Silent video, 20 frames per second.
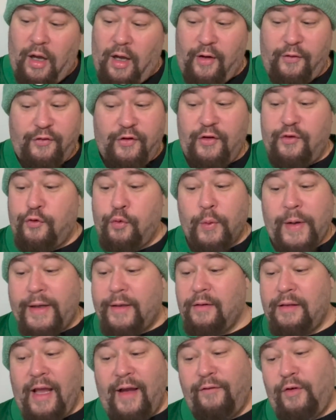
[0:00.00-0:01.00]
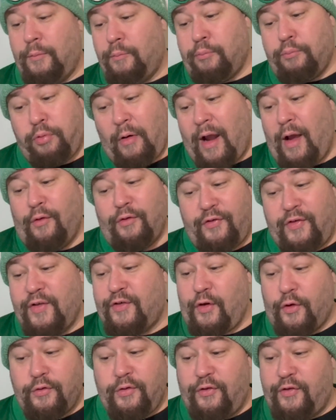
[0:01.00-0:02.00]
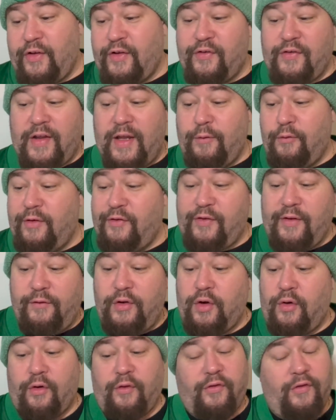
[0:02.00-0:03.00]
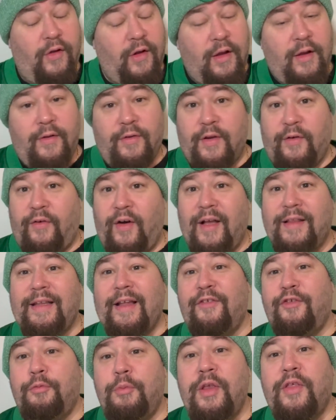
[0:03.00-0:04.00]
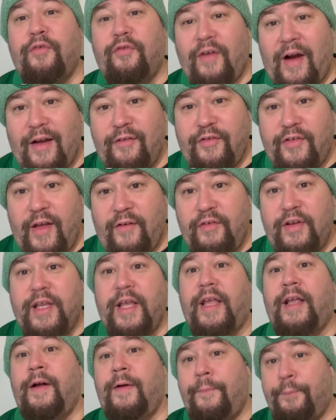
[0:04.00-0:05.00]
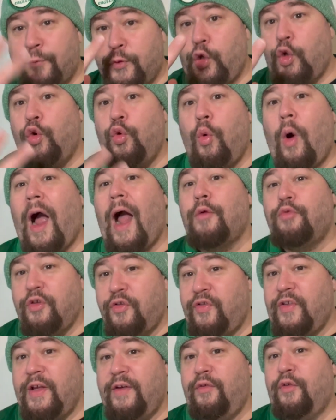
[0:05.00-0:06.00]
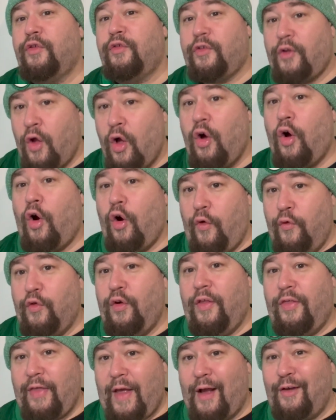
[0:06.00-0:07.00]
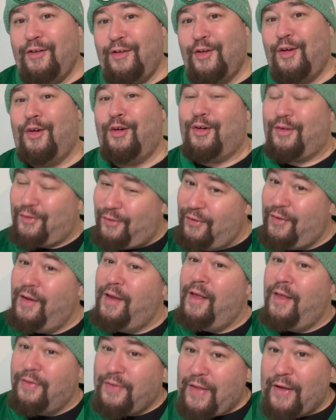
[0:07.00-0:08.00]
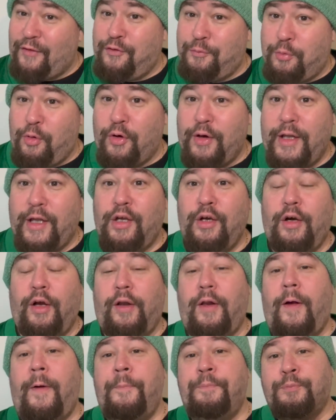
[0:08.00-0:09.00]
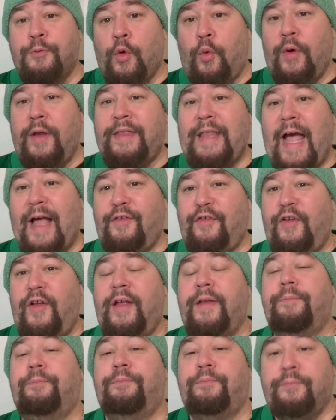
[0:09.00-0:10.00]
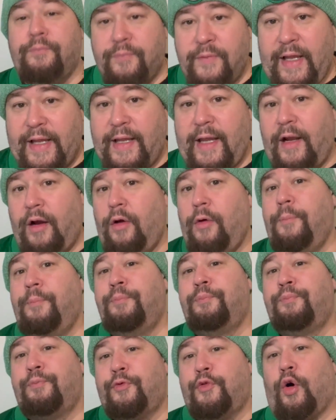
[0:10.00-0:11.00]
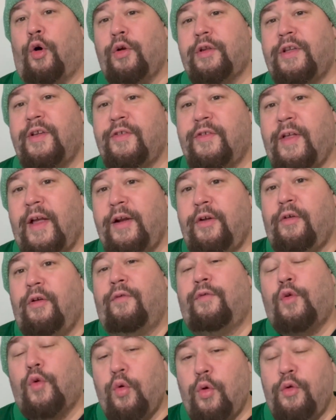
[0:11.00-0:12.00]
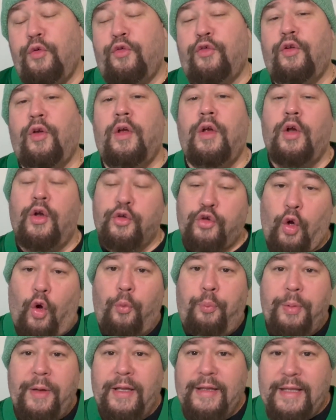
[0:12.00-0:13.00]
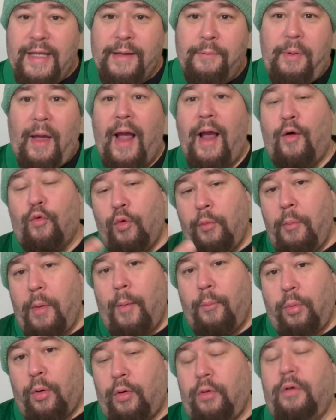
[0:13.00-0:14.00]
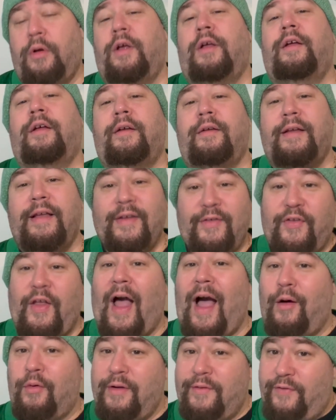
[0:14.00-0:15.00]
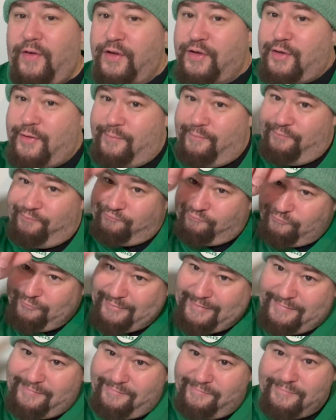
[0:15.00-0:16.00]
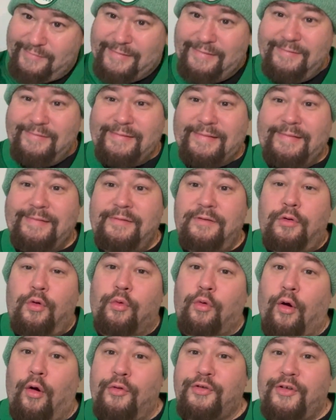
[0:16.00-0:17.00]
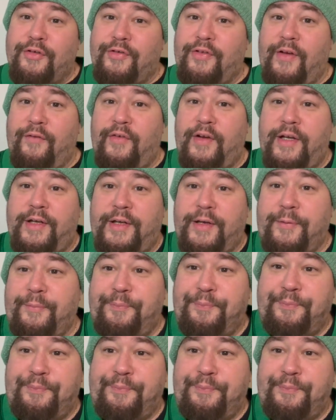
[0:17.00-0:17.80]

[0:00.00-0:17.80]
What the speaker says: Since week 11, Brown 616 receiving yards, DeVonta Smith 570. Two wide receivers over 1,000 yards. That's pretty good. With that said, take care. Talk to you later. Of course, don't be a dingbat. Remember, it's Howie Vision. We're all just living in it.